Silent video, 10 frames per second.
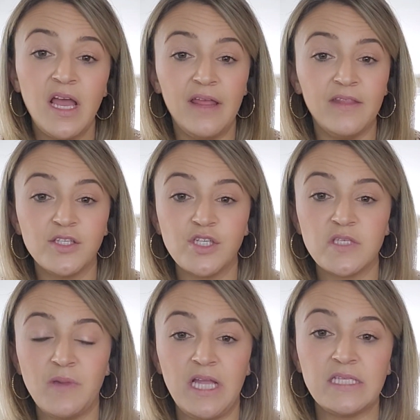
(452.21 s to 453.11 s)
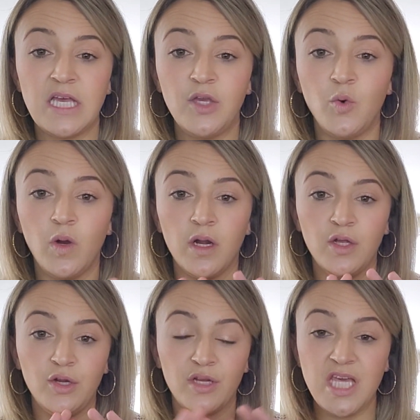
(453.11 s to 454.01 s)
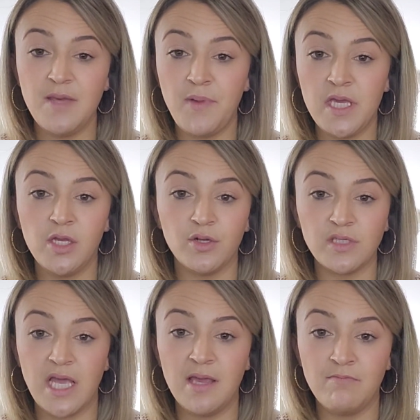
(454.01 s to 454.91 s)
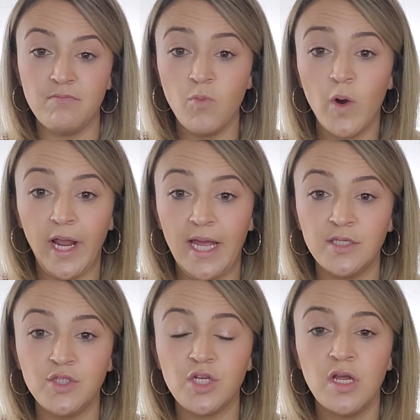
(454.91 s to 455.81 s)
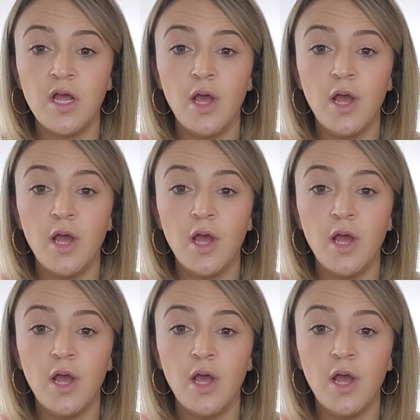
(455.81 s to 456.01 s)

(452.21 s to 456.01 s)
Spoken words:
And this just means that you're keeping your same mortgage,